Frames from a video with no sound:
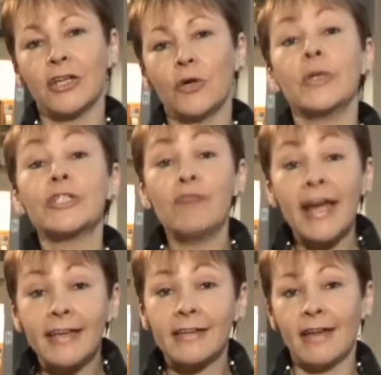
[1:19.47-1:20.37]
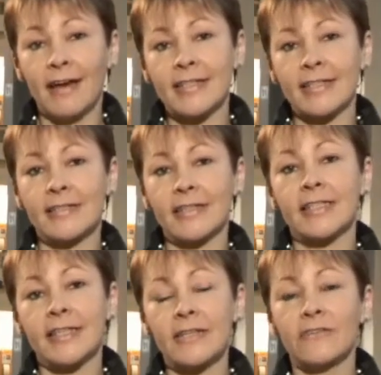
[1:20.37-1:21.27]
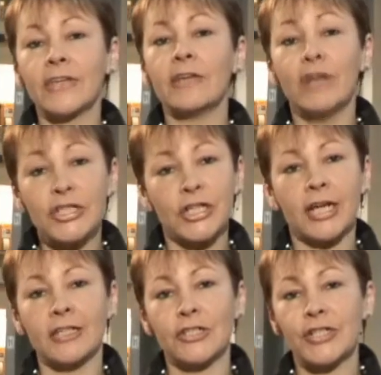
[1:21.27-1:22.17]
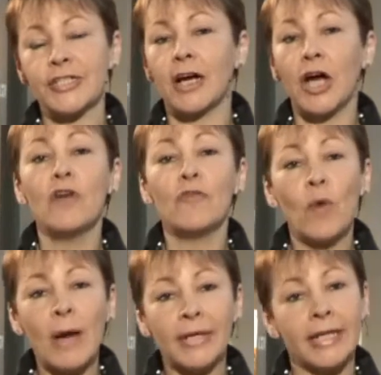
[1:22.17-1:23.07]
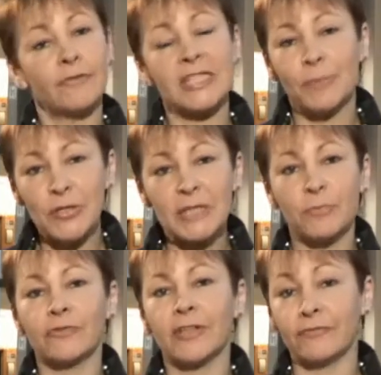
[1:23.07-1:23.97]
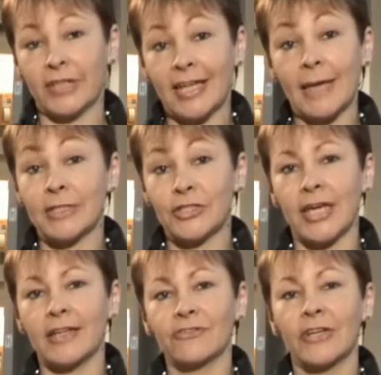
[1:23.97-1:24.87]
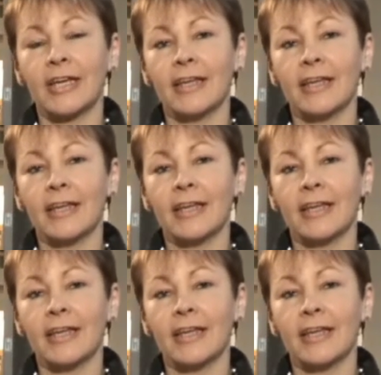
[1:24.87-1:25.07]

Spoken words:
which recognizes that since the richer countries are overwhelmingly responsible for climate change,